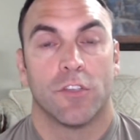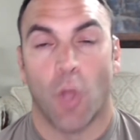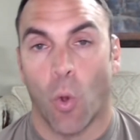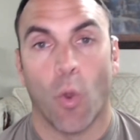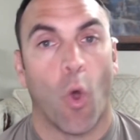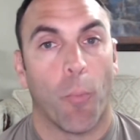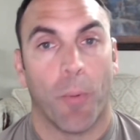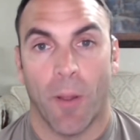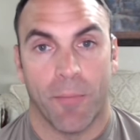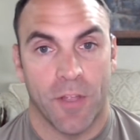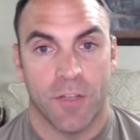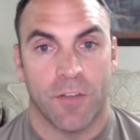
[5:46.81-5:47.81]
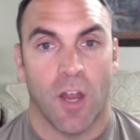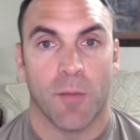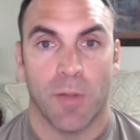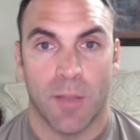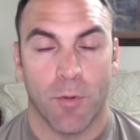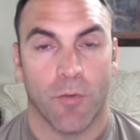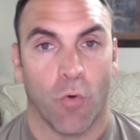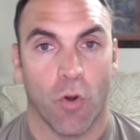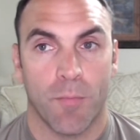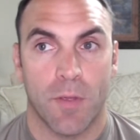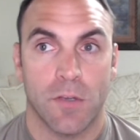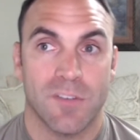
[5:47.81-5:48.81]
Don't open up the entire playbook for
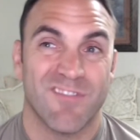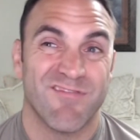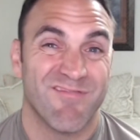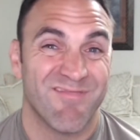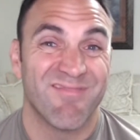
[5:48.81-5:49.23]
him because